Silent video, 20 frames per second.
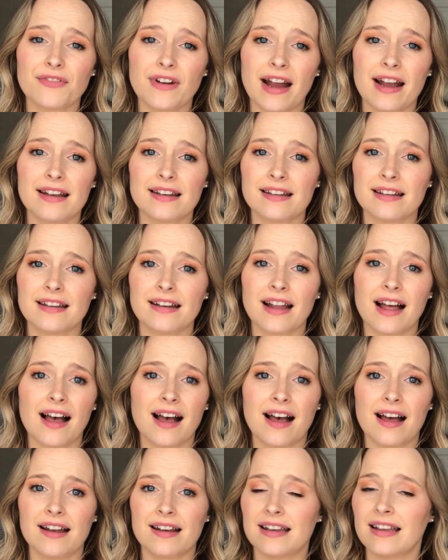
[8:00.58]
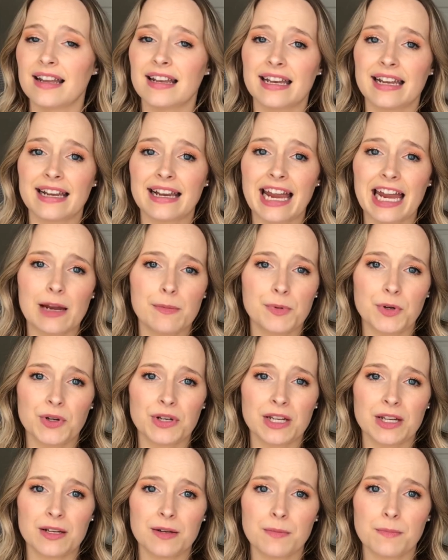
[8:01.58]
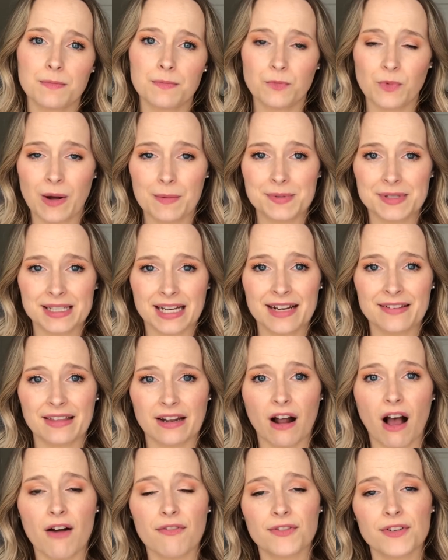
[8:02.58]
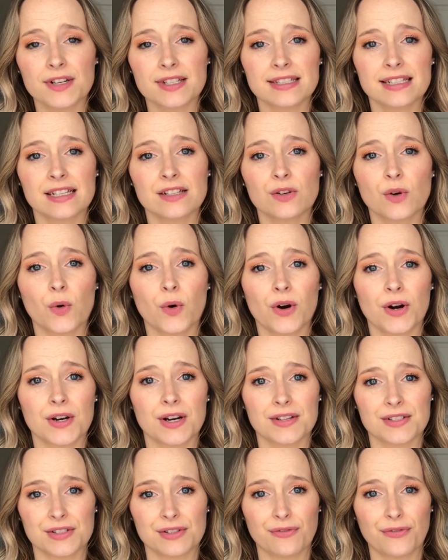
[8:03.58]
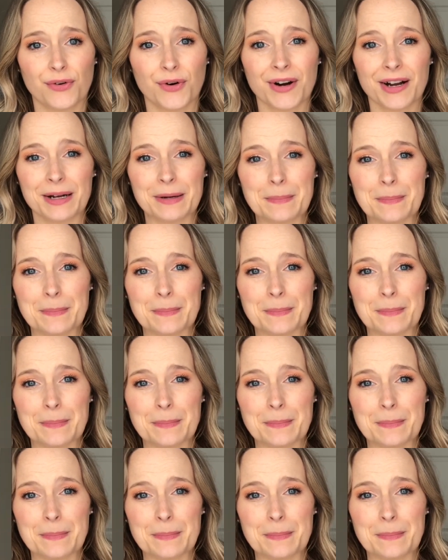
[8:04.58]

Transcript: find it on any K-Beauty website that offers it or Sephora. The